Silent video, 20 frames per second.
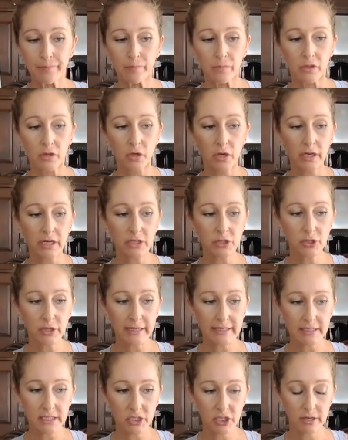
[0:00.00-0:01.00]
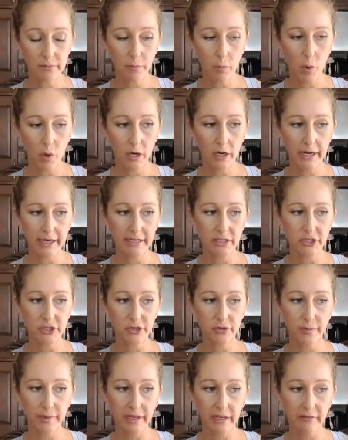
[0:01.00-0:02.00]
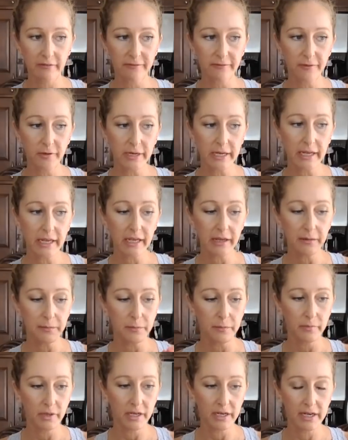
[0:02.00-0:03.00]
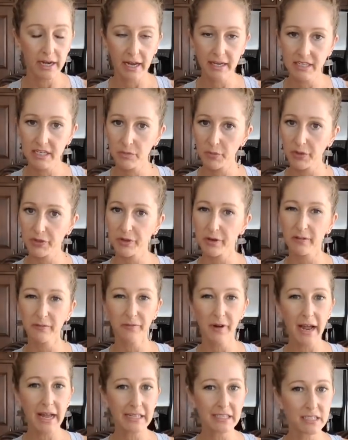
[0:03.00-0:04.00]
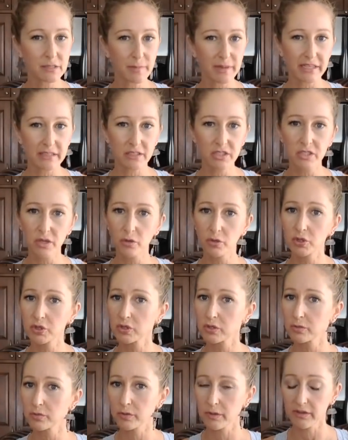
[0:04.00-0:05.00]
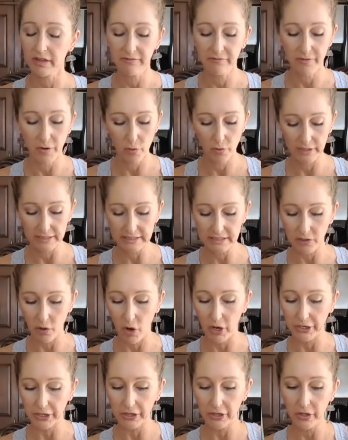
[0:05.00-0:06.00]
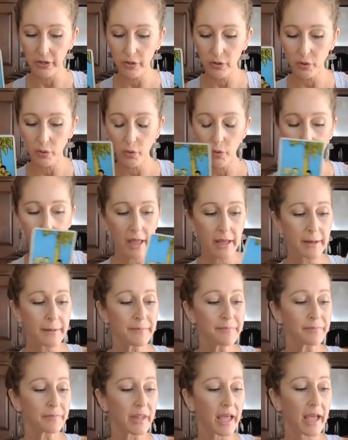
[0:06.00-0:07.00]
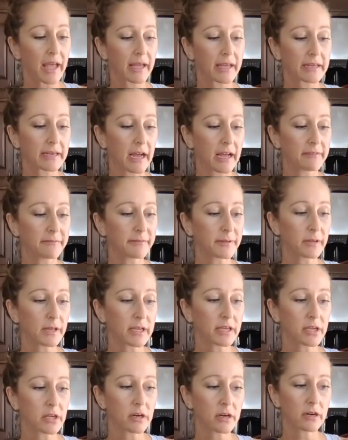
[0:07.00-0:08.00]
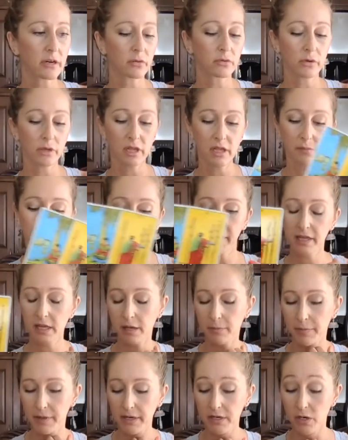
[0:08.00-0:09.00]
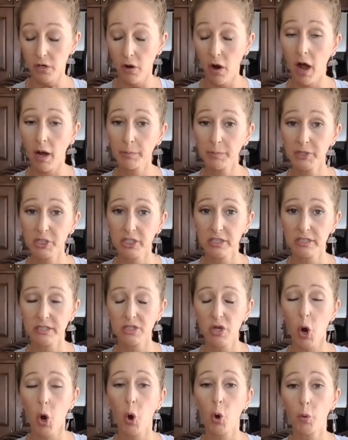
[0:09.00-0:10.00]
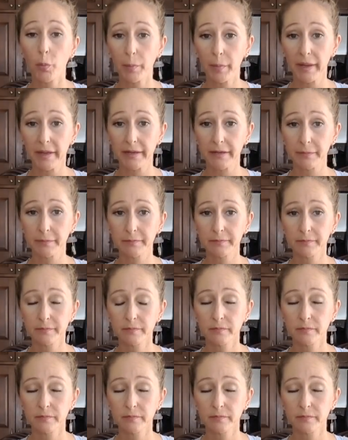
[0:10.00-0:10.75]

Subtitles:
You're going to transition more into being free, connecting with your friends, being social, really focused on you. And I feel like you're going to really be keeping your options open